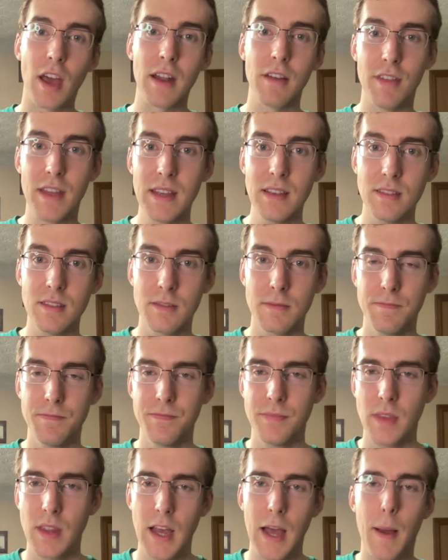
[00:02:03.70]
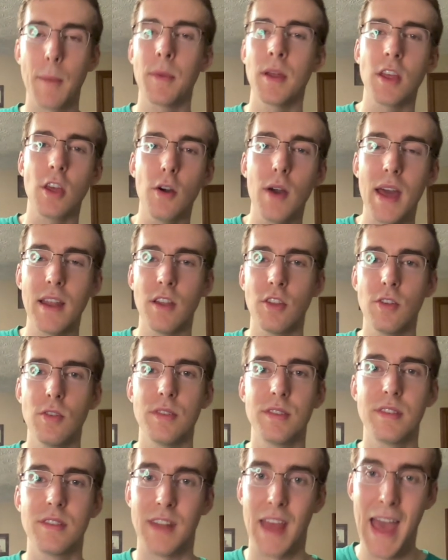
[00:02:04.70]
of this. Uh, I'm going to go ahead and use
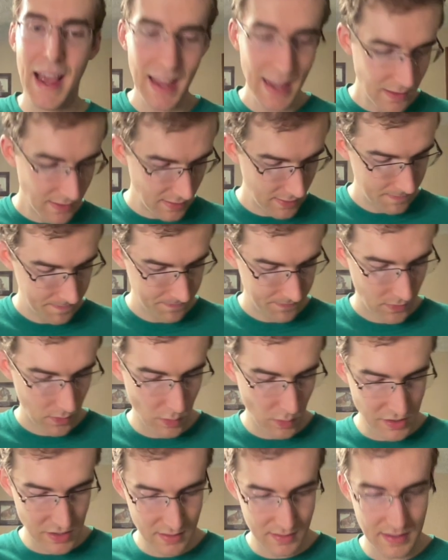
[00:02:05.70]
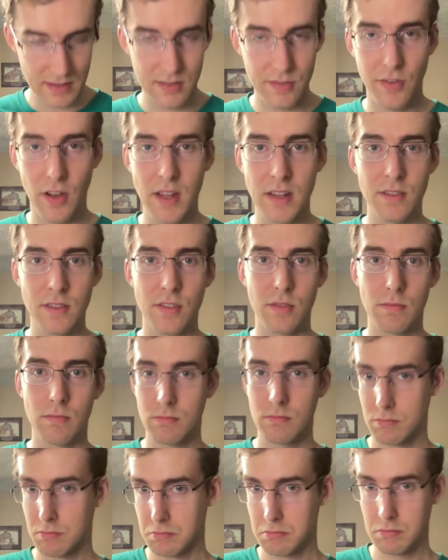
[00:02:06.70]
Snagit, which is this fun
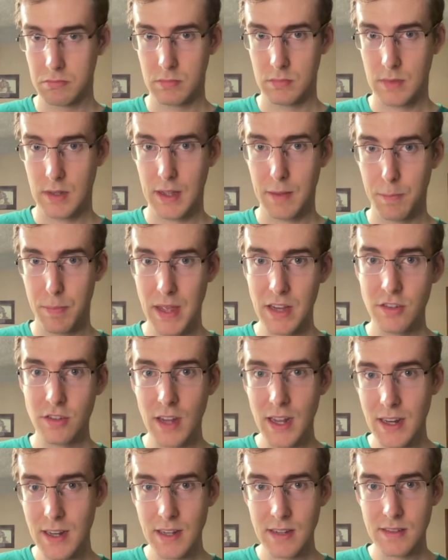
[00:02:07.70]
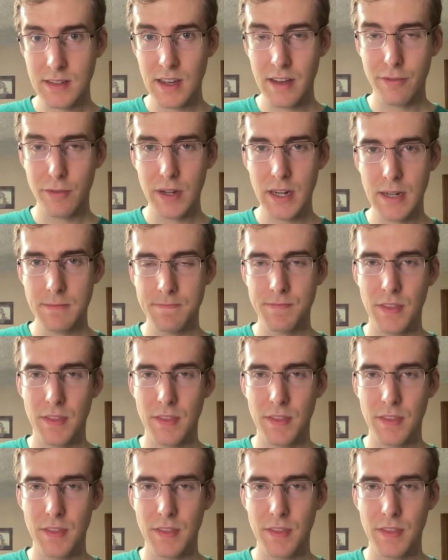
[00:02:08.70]
picture editing software.